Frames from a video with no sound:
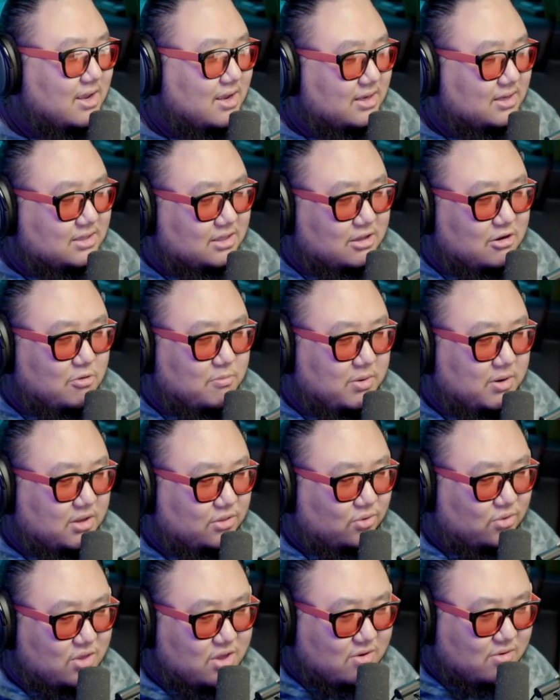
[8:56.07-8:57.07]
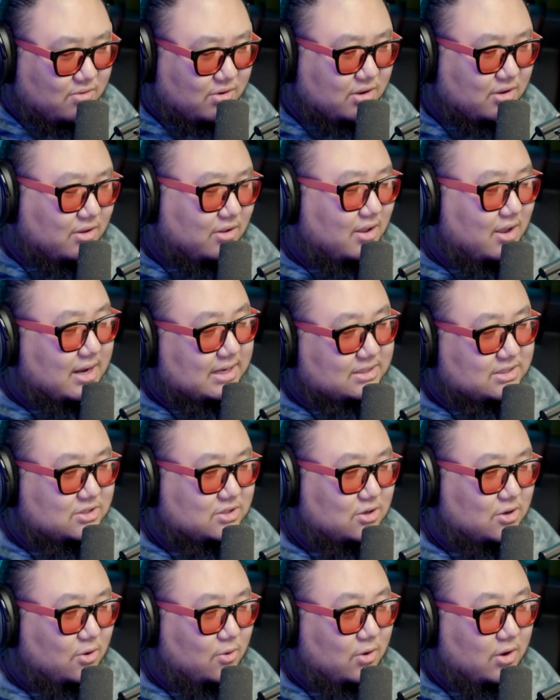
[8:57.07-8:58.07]
It's a little bit ethereal. And
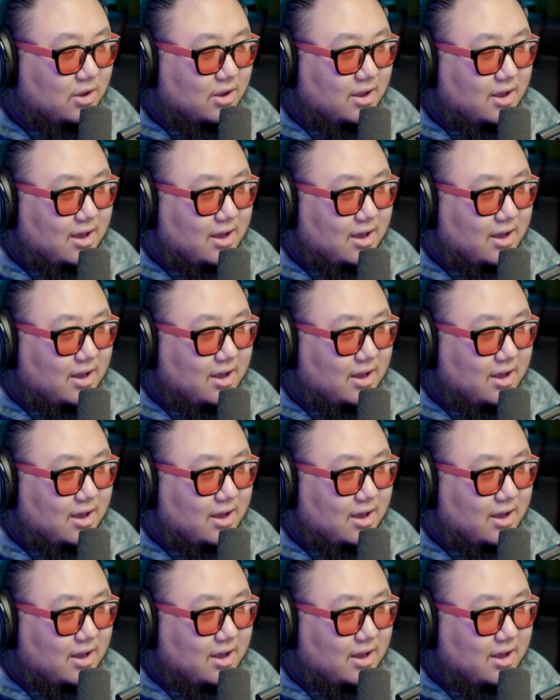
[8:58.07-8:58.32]
so